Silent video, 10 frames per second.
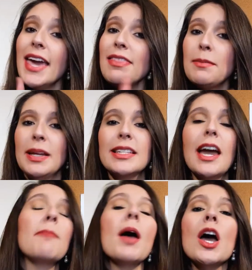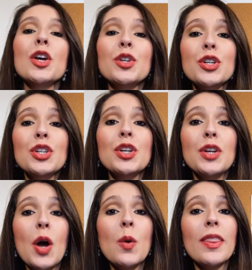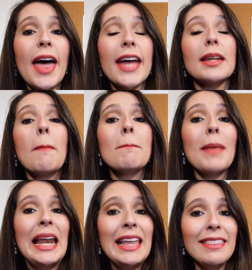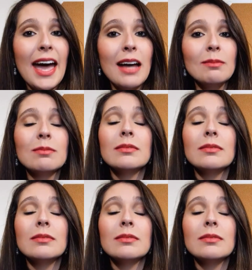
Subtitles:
In the meantime, you should know that maleta